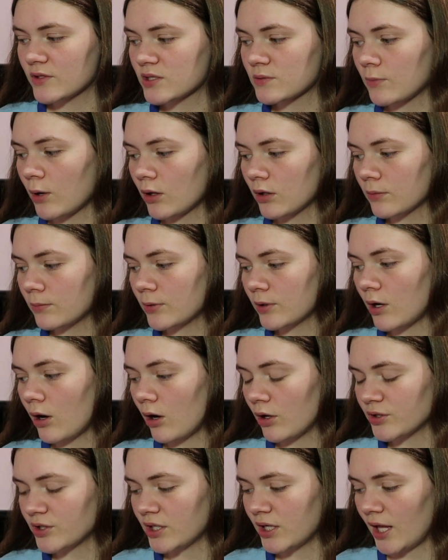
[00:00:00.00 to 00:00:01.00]
a smaller book
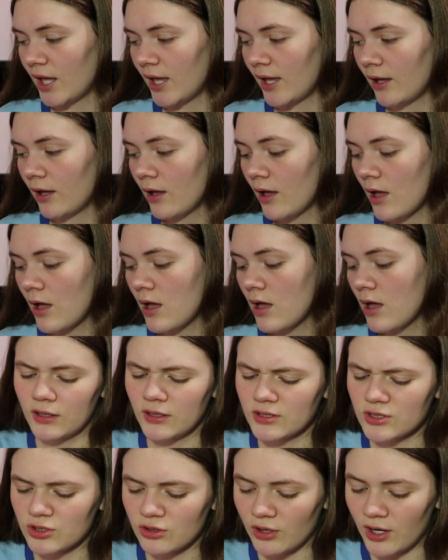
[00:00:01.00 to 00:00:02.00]
haul today.
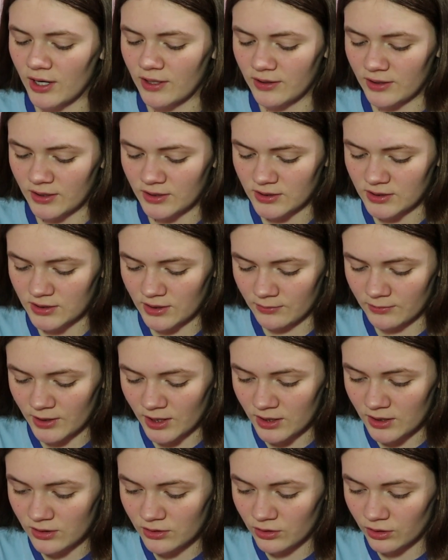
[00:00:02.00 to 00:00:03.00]
Let's try this. I'm
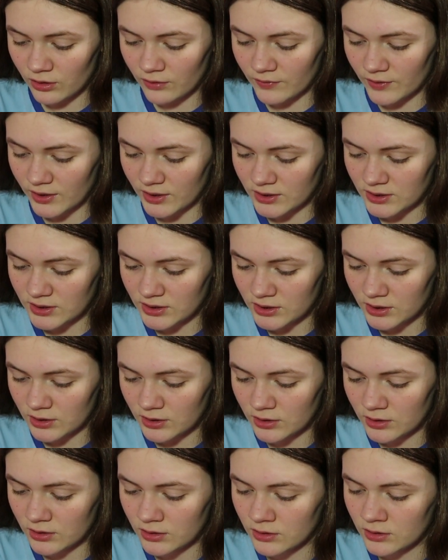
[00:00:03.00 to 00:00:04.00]
kind of nervous
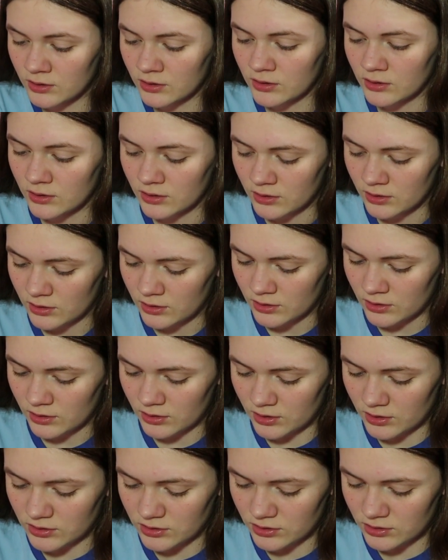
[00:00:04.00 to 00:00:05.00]

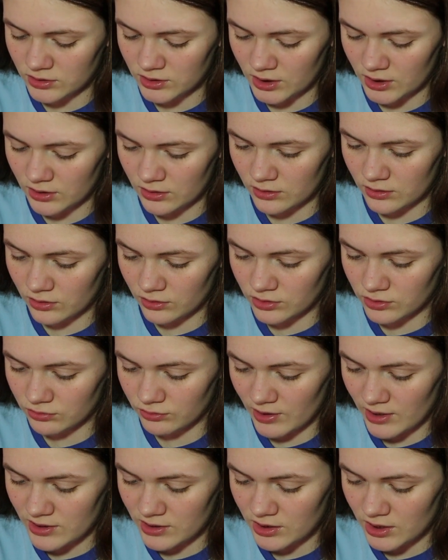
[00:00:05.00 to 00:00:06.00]
because there's like those
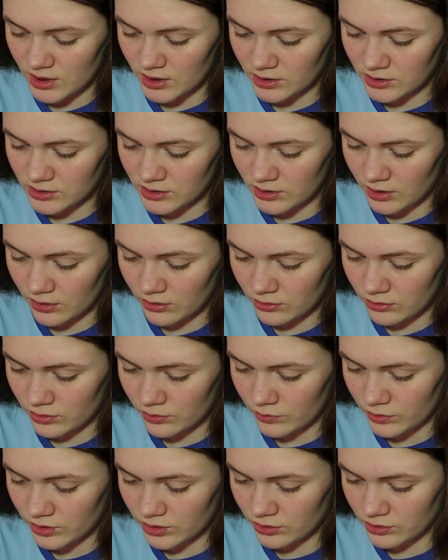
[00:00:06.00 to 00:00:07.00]
red things, and I don't
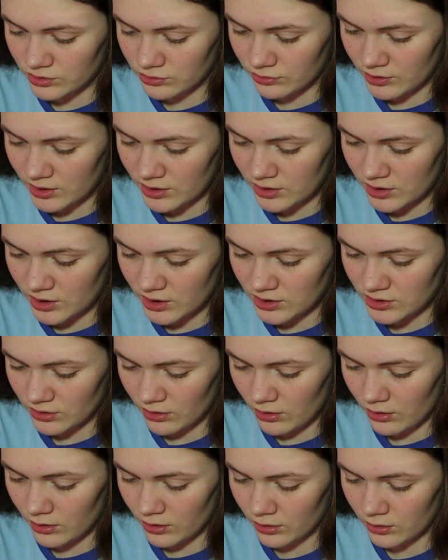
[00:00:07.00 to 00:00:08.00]
know what those red things
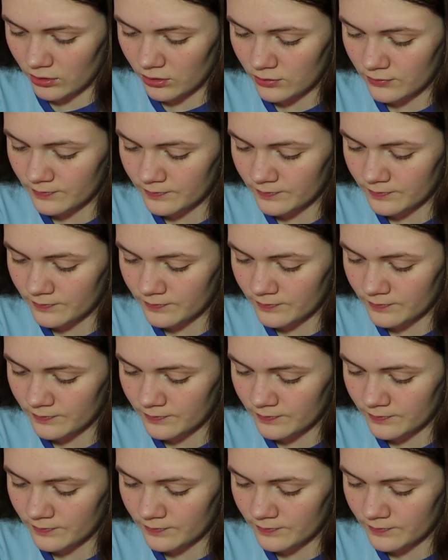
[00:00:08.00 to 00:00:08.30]
are.